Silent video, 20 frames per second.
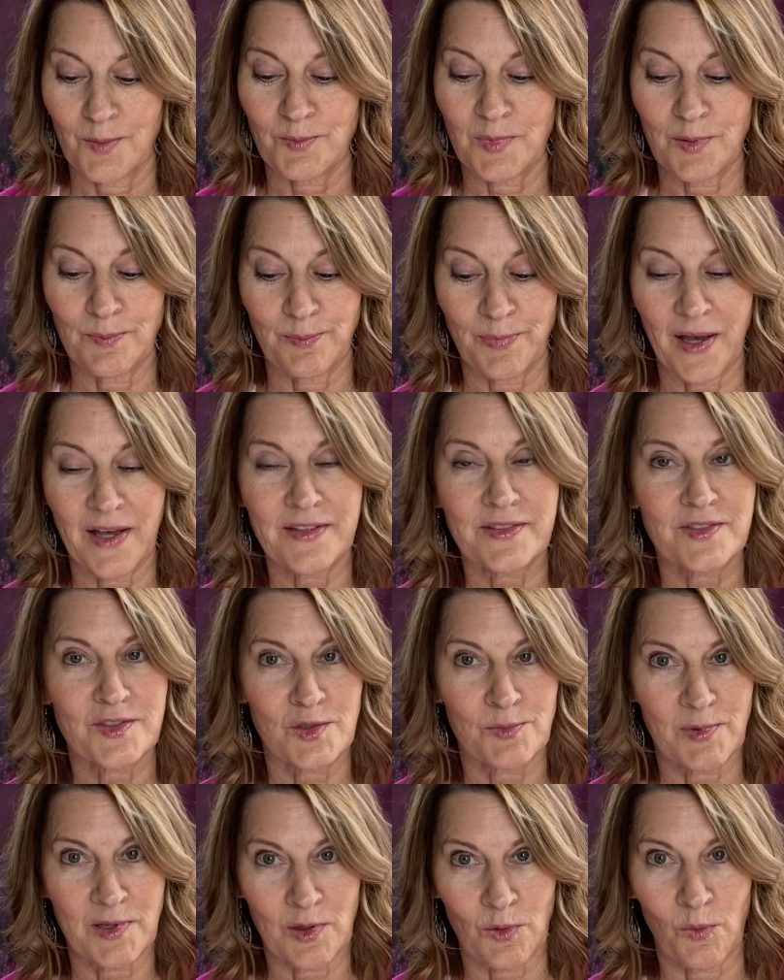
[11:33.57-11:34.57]
but best
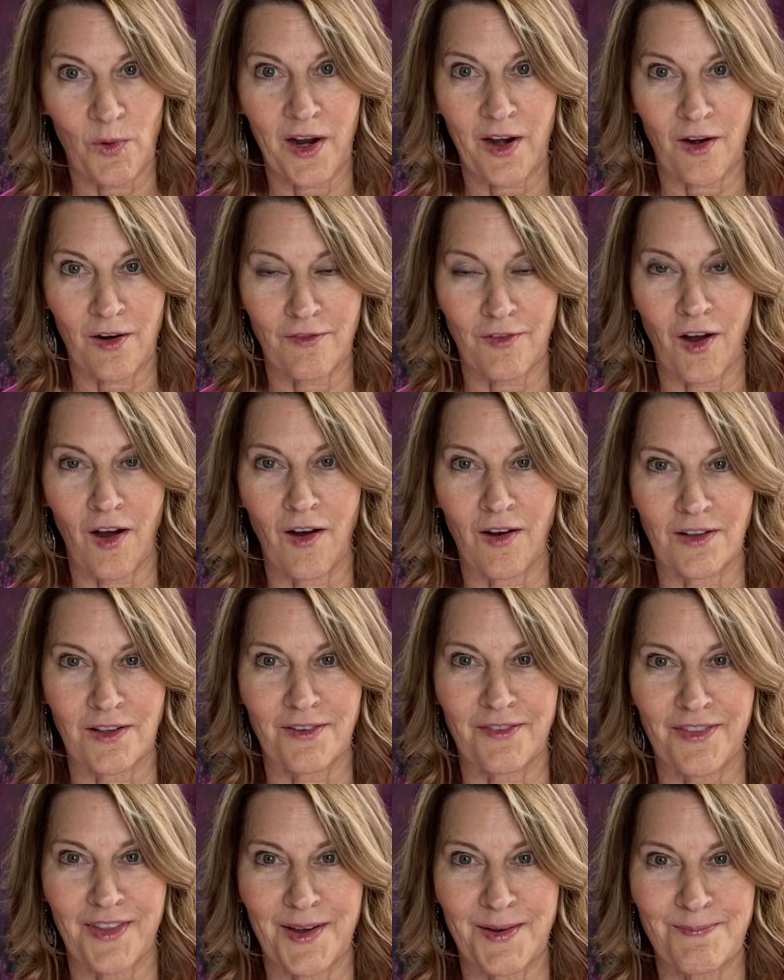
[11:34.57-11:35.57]
to be aware of all
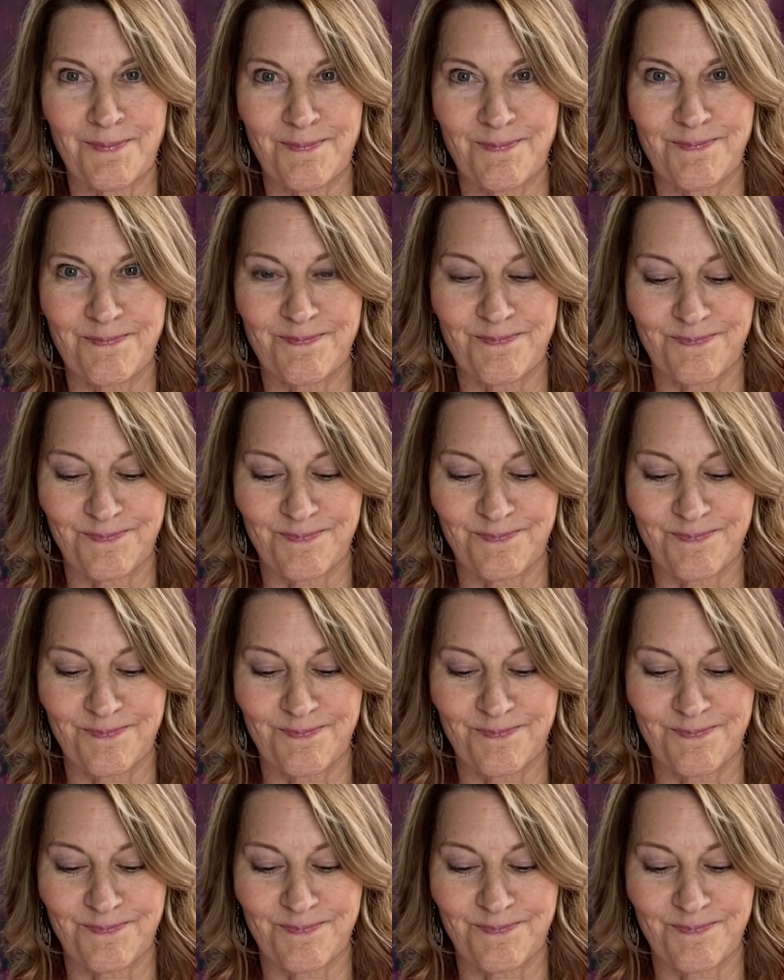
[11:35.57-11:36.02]
of them.